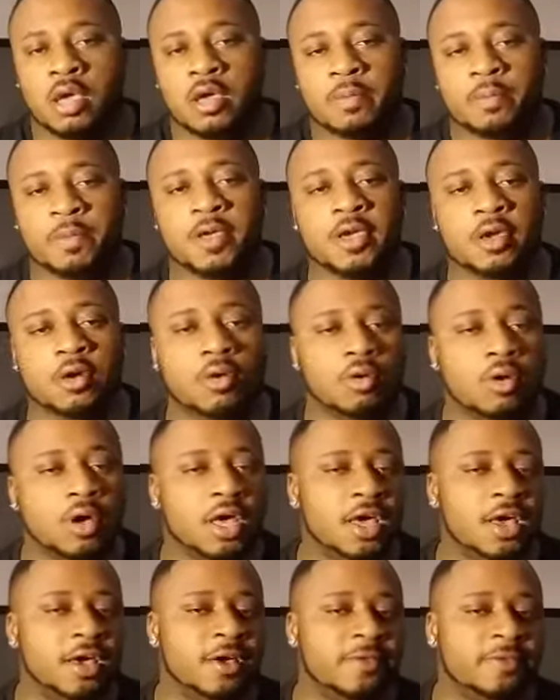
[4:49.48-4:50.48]

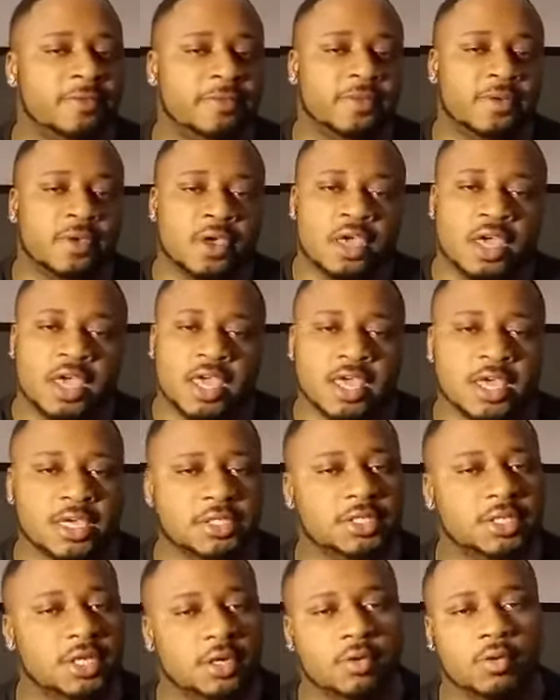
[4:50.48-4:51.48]
POF,
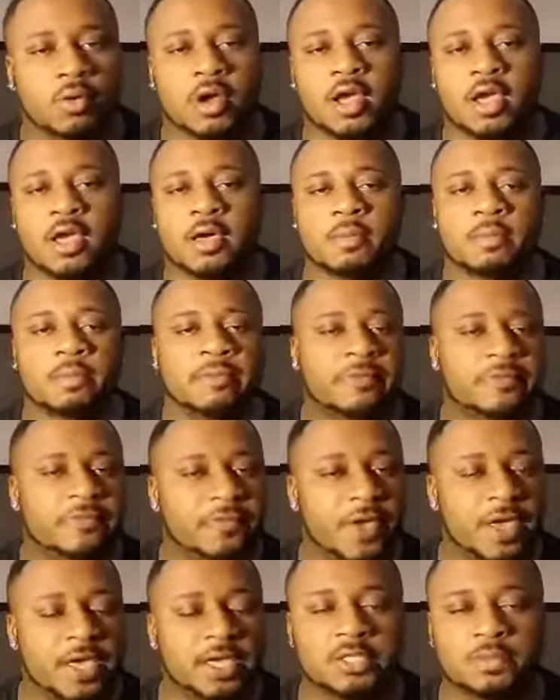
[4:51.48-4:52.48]
Instagram,
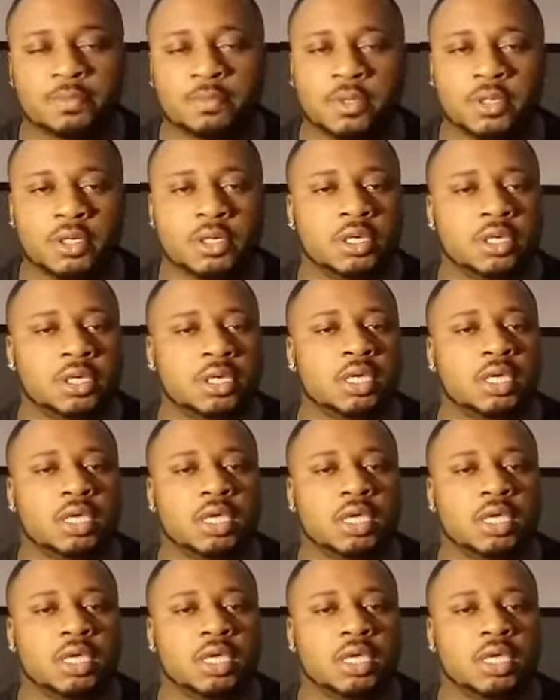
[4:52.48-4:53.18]
Facebook.